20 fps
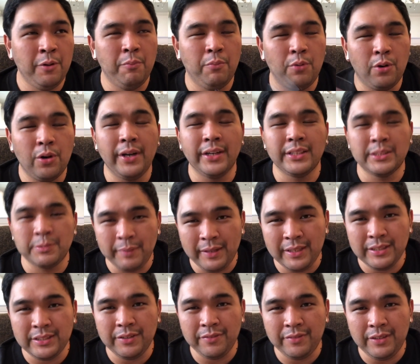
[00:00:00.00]
more
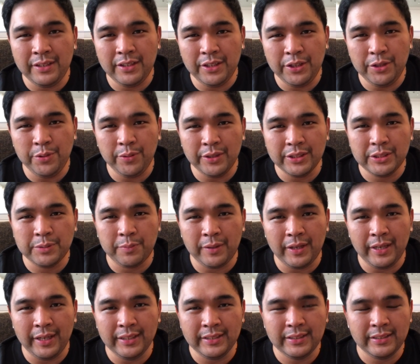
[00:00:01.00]
expensive than the U.S.
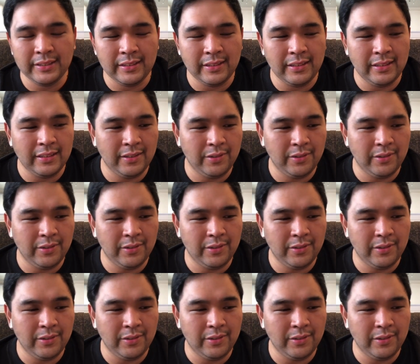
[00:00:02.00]
price uh,